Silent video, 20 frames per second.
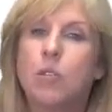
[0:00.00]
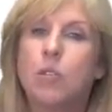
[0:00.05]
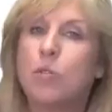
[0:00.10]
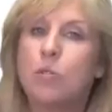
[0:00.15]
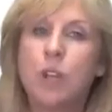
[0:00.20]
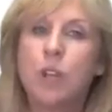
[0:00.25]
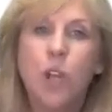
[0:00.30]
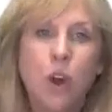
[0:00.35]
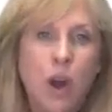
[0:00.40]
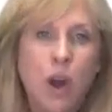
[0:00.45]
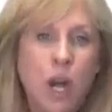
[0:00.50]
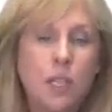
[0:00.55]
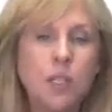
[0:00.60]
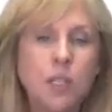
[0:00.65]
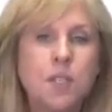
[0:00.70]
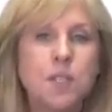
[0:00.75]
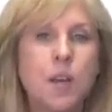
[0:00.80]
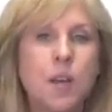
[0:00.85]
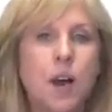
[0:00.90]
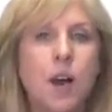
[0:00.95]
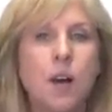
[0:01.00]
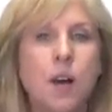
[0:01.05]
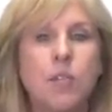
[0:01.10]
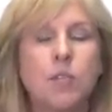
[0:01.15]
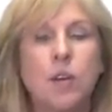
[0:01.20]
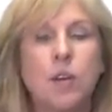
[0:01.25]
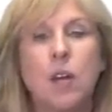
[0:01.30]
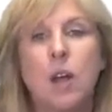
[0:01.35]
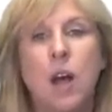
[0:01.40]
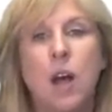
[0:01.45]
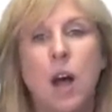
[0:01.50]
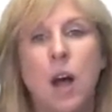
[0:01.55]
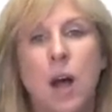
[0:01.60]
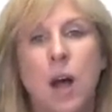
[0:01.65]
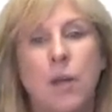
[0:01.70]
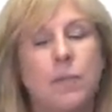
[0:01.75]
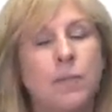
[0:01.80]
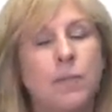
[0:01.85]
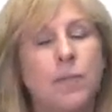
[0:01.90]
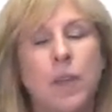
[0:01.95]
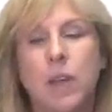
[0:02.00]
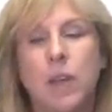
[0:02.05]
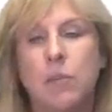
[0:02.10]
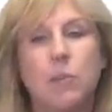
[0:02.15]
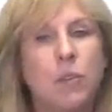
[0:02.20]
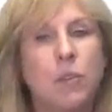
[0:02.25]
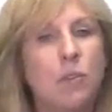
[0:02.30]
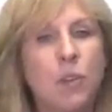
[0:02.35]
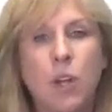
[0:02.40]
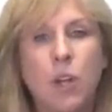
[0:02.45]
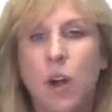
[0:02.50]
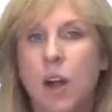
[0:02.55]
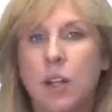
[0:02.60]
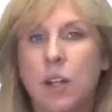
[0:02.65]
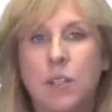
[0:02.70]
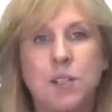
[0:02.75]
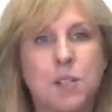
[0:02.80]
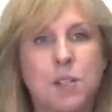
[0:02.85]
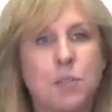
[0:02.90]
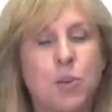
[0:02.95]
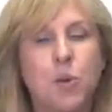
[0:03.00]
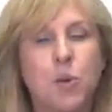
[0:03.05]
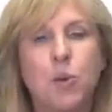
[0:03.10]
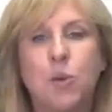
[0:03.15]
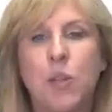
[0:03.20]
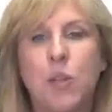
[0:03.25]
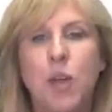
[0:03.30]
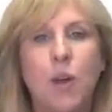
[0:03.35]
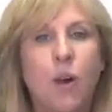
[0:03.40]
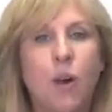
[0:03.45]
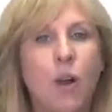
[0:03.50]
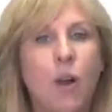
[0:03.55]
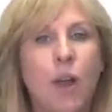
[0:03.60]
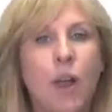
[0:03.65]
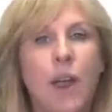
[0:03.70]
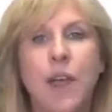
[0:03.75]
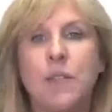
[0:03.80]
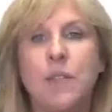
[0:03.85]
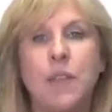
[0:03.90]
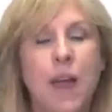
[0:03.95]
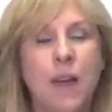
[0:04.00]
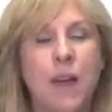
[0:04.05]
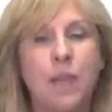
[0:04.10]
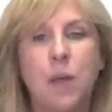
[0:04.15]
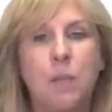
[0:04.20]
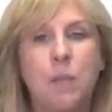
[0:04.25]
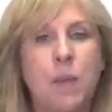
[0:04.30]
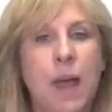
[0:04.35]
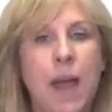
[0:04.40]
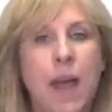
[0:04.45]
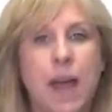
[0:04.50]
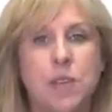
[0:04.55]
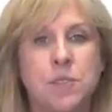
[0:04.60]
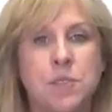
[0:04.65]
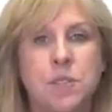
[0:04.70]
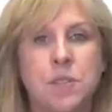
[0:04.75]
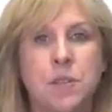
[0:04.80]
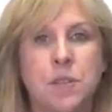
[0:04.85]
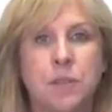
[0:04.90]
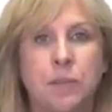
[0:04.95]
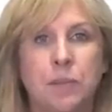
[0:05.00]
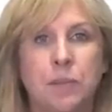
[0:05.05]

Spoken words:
regardless of who they are and their past.